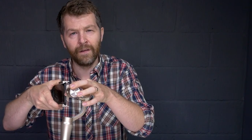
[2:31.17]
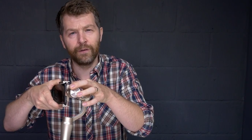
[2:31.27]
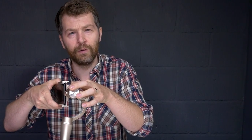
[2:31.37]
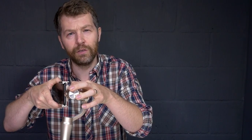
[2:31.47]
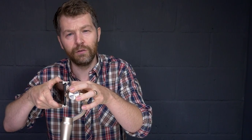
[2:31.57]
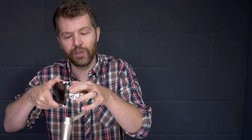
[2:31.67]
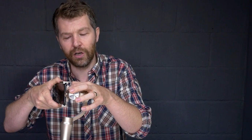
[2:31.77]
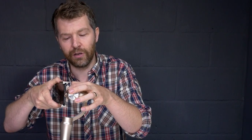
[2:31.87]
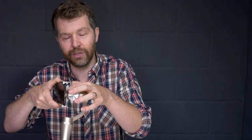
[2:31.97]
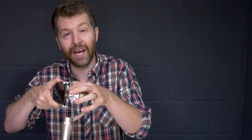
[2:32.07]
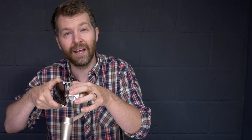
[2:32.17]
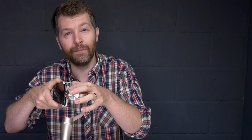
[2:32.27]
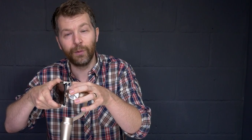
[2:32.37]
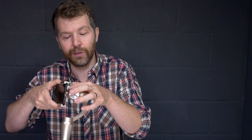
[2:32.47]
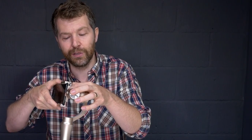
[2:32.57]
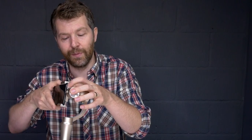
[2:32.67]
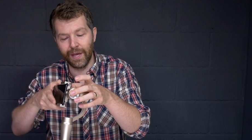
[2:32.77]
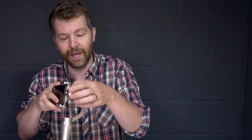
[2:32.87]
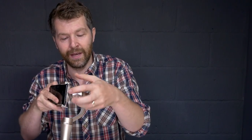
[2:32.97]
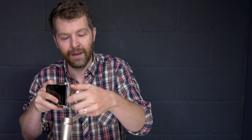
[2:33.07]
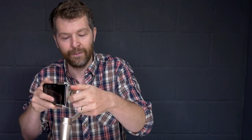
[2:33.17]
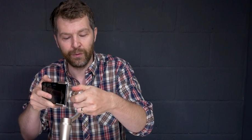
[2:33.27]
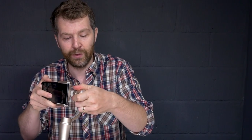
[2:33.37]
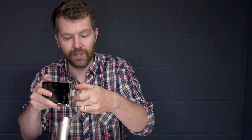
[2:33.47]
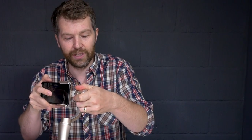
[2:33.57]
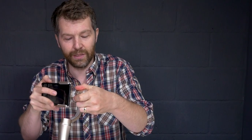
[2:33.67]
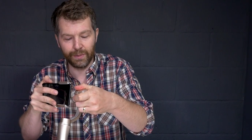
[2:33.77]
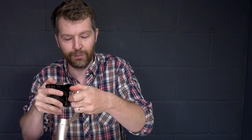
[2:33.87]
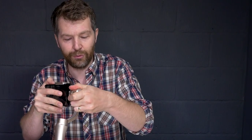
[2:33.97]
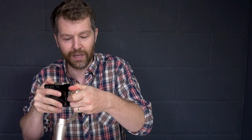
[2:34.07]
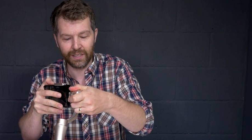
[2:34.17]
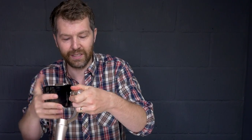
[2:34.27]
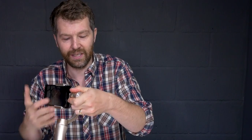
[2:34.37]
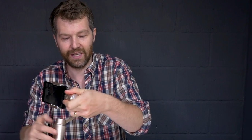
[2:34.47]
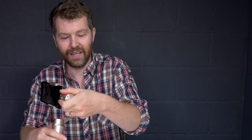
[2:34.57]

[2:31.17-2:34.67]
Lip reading: of course you charge at the bottom here, which is going to be pressed